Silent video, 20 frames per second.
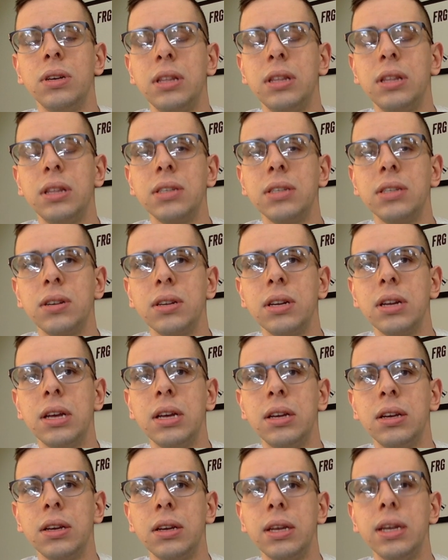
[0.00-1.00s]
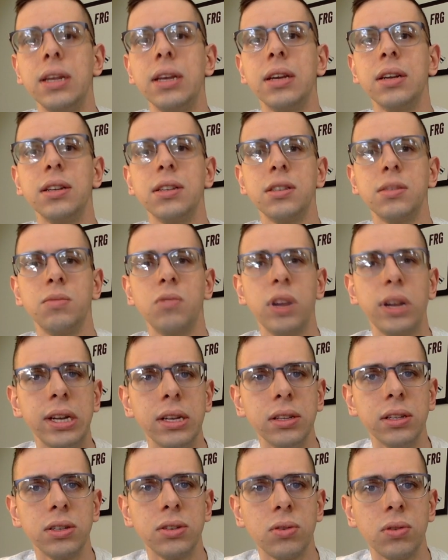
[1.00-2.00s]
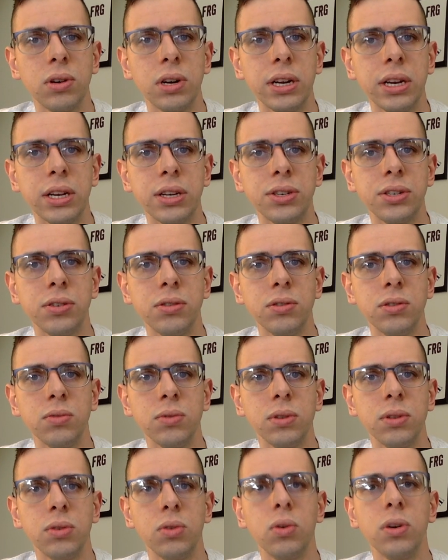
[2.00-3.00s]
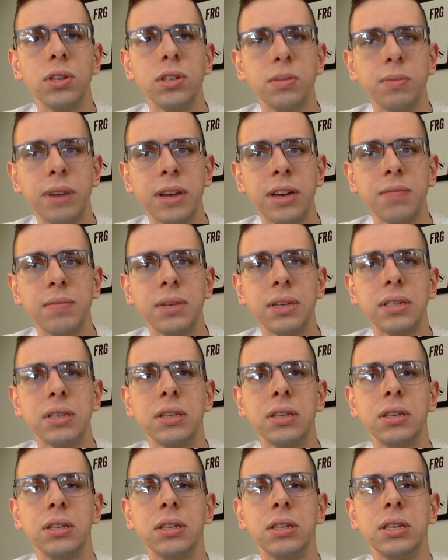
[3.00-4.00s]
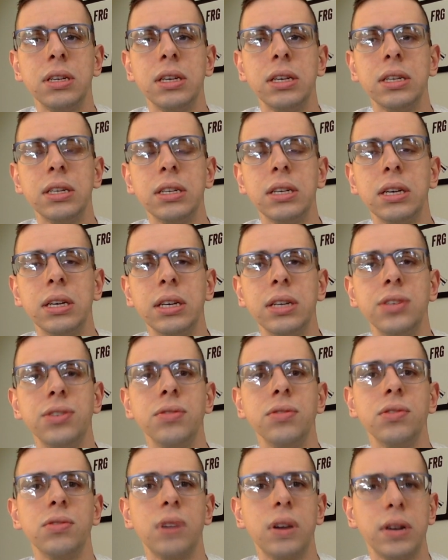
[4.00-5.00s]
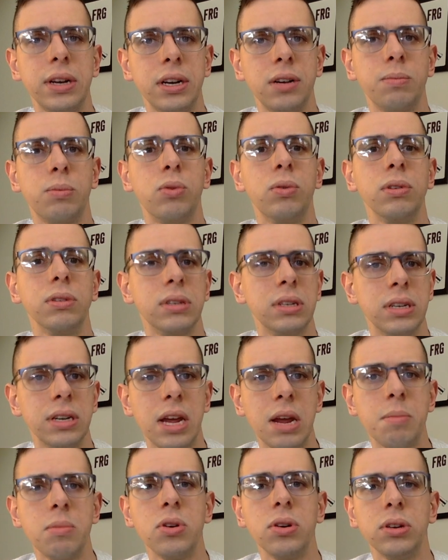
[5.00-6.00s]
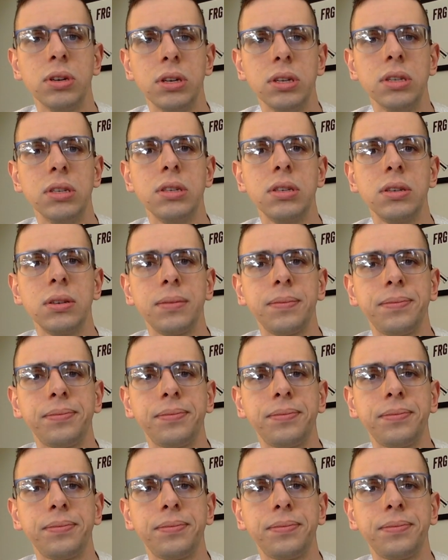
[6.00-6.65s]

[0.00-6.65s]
that started getting into some regulatory issues with noise abatement and issues around airports and neighborhoods.